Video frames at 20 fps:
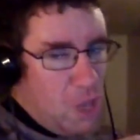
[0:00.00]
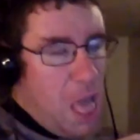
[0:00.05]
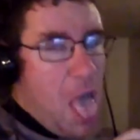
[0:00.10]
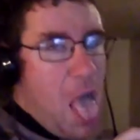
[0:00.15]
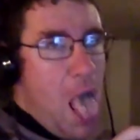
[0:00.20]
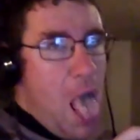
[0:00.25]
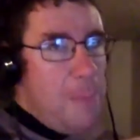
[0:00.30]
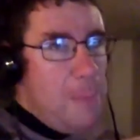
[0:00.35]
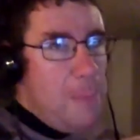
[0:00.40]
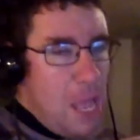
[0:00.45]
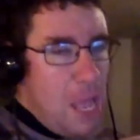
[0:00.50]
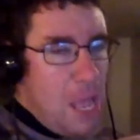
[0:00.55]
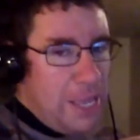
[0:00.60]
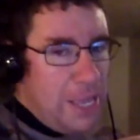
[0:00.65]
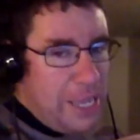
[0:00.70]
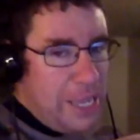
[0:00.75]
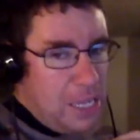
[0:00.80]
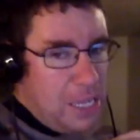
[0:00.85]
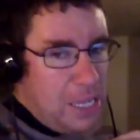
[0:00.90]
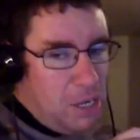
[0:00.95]
I
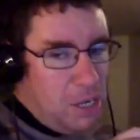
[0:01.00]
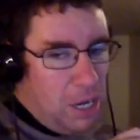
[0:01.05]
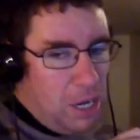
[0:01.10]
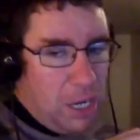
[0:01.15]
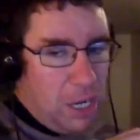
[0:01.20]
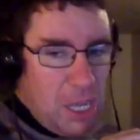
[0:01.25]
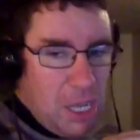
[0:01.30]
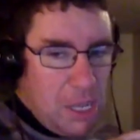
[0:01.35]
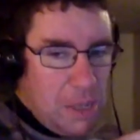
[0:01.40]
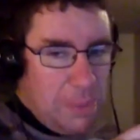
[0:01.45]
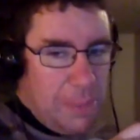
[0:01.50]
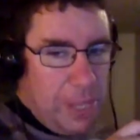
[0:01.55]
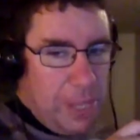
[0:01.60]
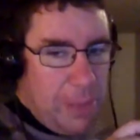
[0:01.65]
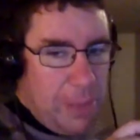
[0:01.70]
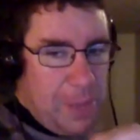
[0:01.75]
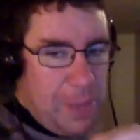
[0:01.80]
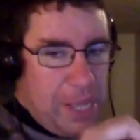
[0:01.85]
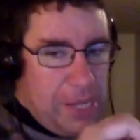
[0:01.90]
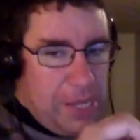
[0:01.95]
can't talk. My
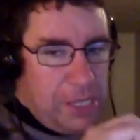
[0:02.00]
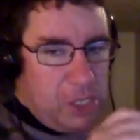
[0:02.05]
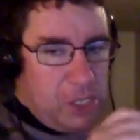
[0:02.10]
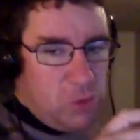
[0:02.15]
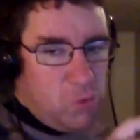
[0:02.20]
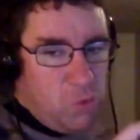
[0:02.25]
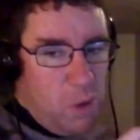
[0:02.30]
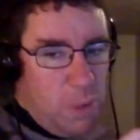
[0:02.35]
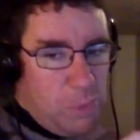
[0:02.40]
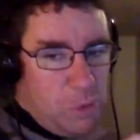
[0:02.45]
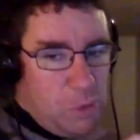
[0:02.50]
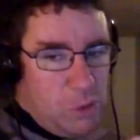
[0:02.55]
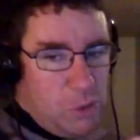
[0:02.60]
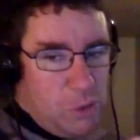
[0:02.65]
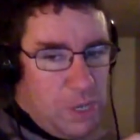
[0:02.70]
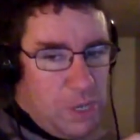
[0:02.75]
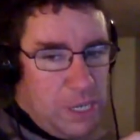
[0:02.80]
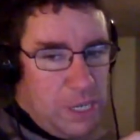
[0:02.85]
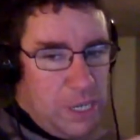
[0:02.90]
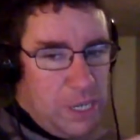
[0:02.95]
appendix
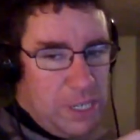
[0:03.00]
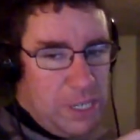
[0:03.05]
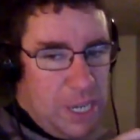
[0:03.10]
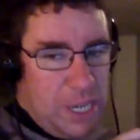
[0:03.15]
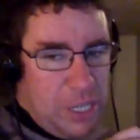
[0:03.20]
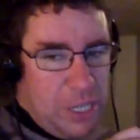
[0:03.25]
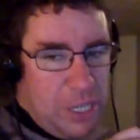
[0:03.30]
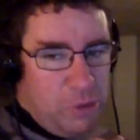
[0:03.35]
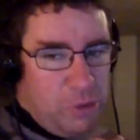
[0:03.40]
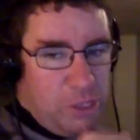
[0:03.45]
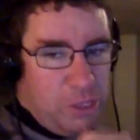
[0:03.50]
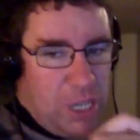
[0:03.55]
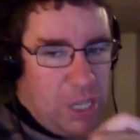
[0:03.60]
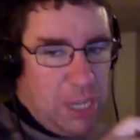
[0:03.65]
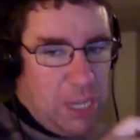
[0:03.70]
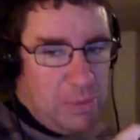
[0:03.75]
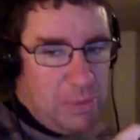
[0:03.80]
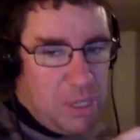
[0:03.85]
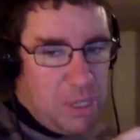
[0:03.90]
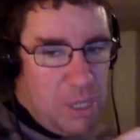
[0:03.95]
ruptured and I died 3
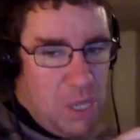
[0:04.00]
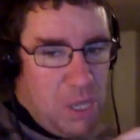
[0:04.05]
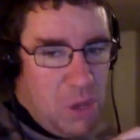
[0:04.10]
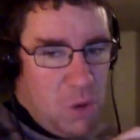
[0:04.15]
times.